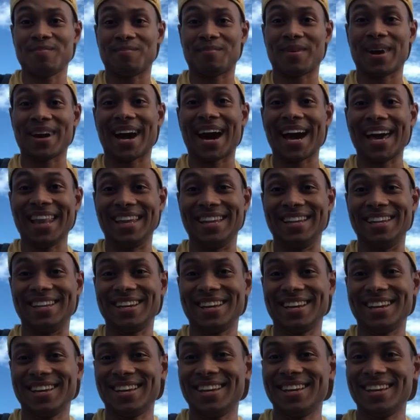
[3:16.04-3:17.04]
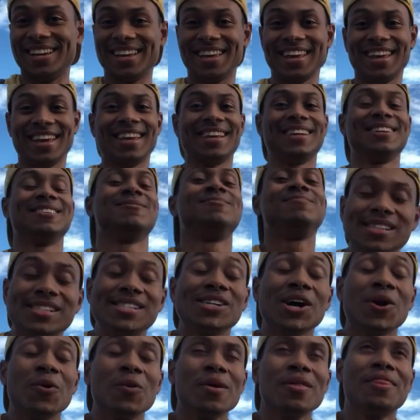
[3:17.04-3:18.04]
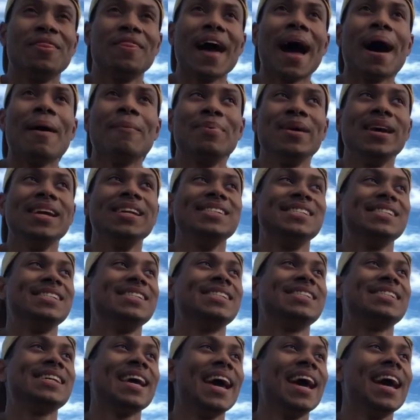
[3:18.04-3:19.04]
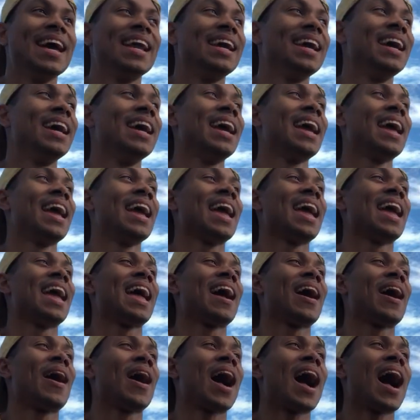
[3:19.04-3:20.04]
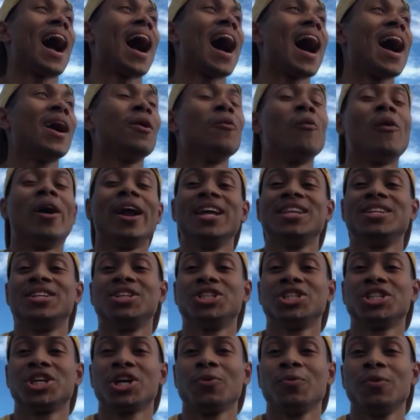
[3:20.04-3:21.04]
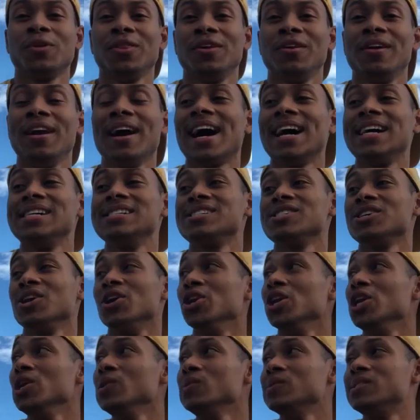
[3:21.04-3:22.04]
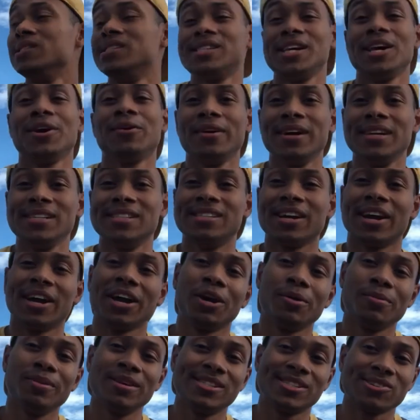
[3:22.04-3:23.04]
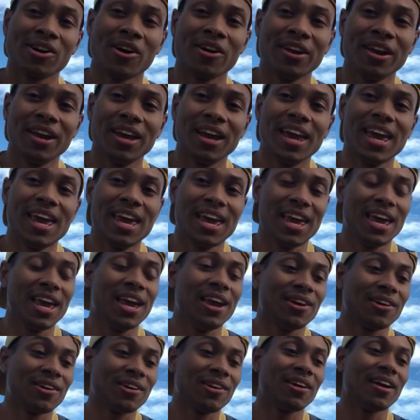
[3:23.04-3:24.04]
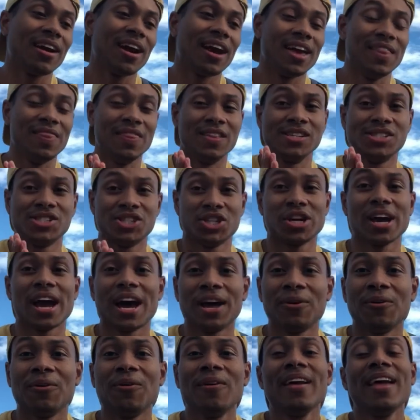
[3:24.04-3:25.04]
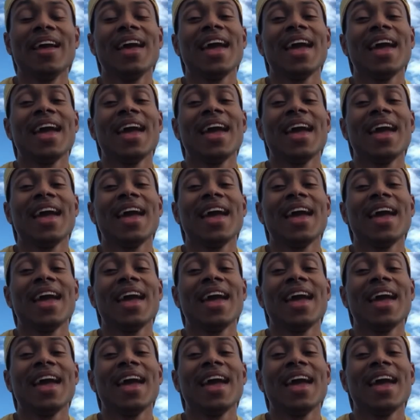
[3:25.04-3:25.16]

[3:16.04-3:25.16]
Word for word: my island. So with that being said, I wanted to share with you guys a new series that I'm gonna be starting here in this channel.